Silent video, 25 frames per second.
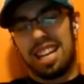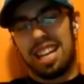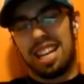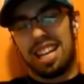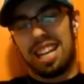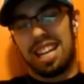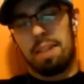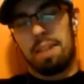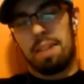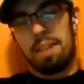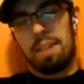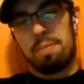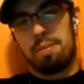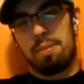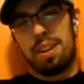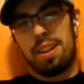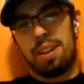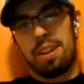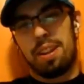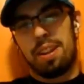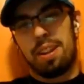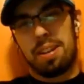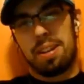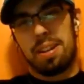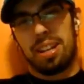And now moving
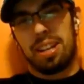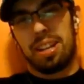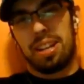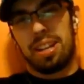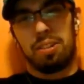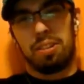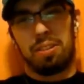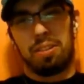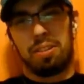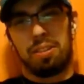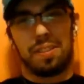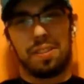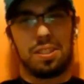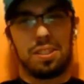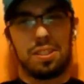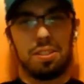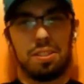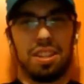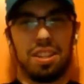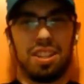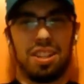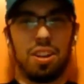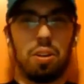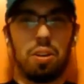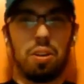on, we go over to
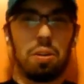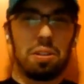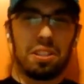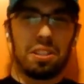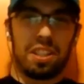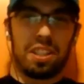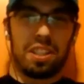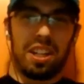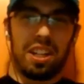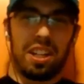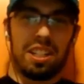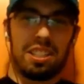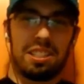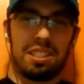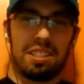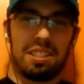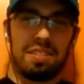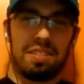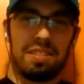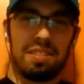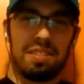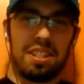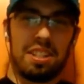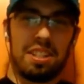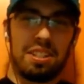the old curse of
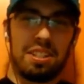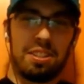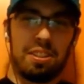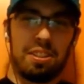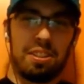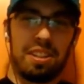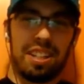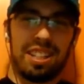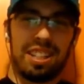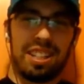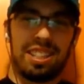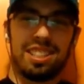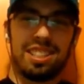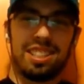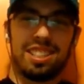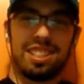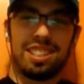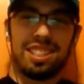the Notorious.